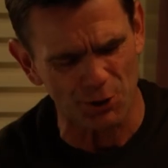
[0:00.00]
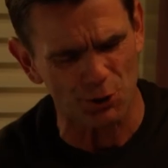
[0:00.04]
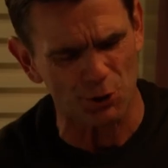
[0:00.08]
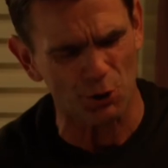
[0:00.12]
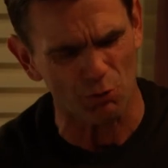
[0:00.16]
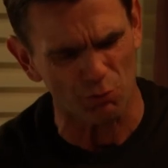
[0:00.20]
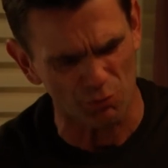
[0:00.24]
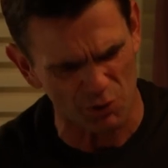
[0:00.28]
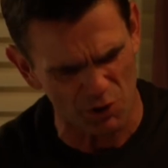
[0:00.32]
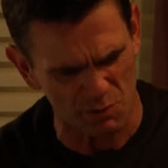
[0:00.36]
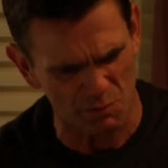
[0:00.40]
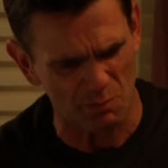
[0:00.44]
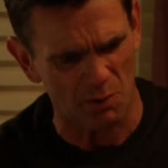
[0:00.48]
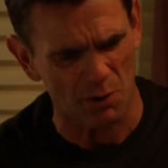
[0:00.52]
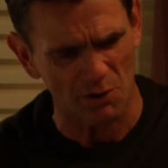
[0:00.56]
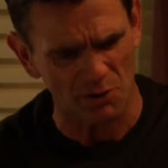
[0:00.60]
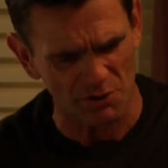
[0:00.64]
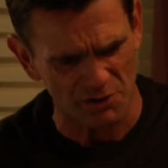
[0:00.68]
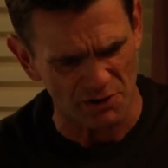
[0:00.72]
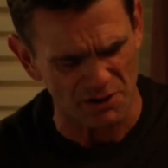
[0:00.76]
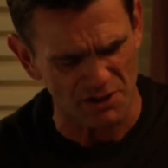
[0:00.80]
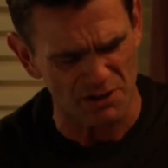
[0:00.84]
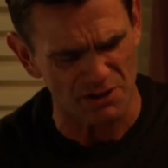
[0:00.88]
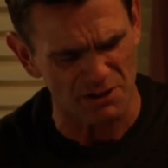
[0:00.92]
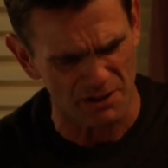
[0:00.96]
And your
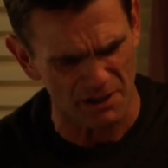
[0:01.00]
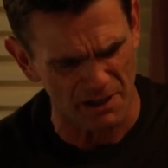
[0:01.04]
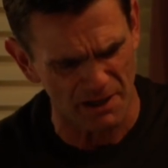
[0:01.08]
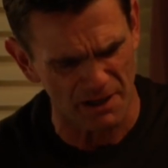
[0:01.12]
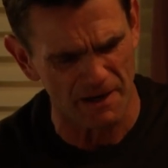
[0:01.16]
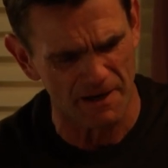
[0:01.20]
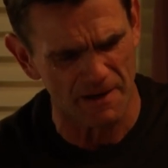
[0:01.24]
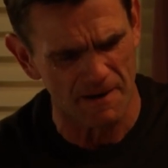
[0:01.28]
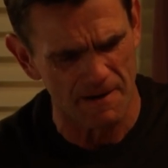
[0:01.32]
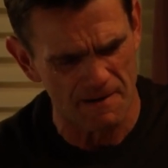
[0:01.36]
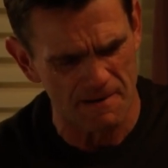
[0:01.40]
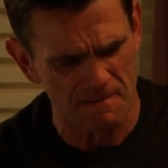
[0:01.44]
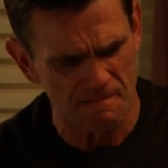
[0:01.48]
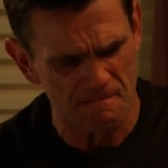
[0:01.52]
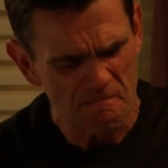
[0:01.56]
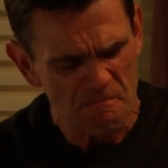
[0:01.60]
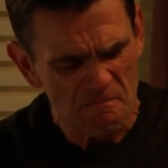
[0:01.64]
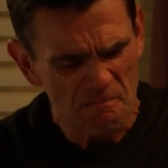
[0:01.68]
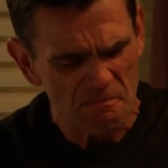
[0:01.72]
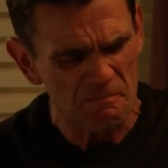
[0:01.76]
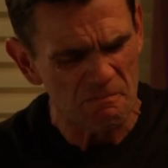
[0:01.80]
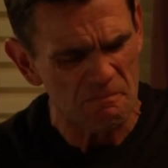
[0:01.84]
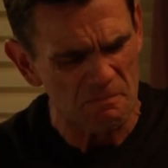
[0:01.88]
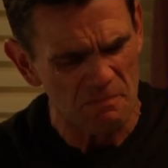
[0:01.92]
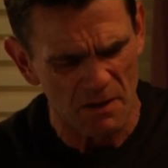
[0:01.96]
response
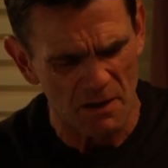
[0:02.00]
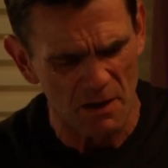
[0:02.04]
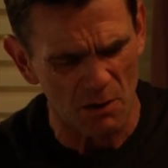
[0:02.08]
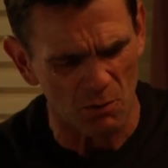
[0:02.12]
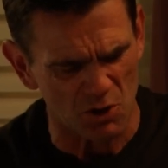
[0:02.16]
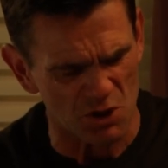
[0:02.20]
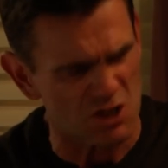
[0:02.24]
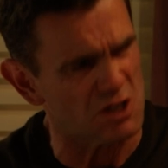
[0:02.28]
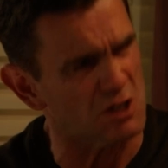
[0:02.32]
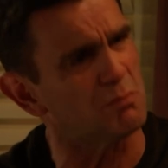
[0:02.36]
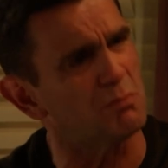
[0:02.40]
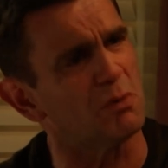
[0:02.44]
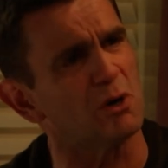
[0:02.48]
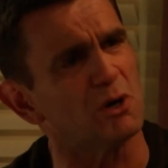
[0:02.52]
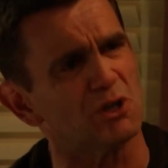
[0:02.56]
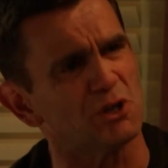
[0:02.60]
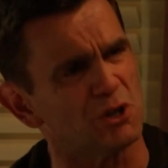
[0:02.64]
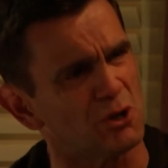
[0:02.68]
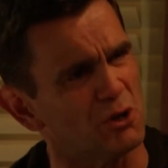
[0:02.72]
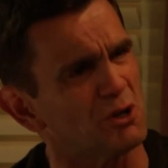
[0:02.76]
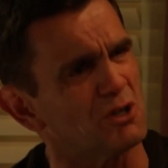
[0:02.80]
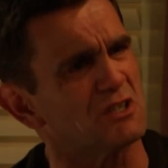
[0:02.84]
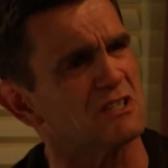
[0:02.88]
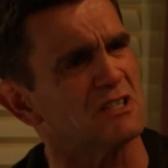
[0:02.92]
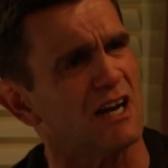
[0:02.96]
was to put
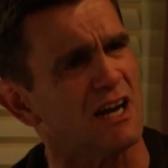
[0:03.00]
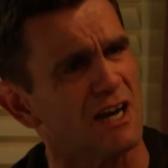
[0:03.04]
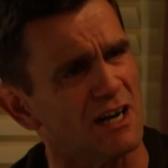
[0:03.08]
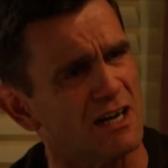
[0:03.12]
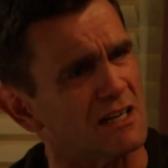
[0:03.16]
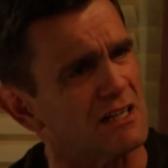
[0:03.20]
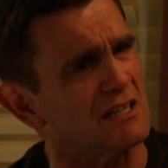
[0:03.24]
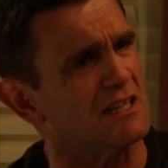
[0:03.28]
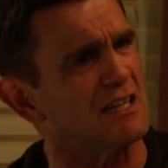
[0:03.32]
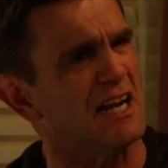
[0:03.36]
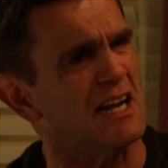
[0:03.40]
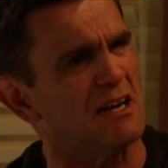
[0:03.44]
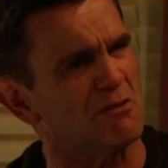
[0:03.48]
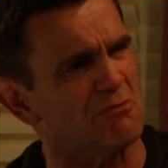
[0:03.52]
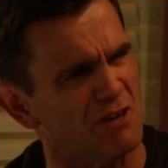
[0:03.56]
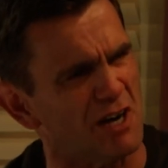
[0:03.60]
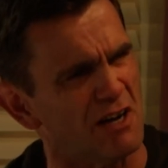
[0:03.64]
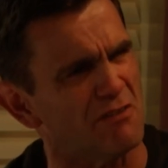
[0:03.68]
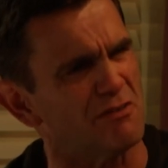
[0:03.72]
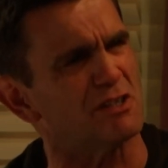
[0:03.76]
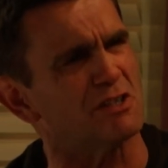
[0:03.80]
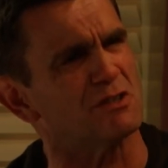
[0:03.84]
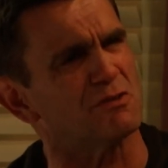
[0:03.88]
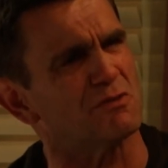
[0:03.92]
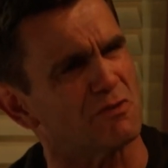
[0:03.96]
your tongue down Ravi's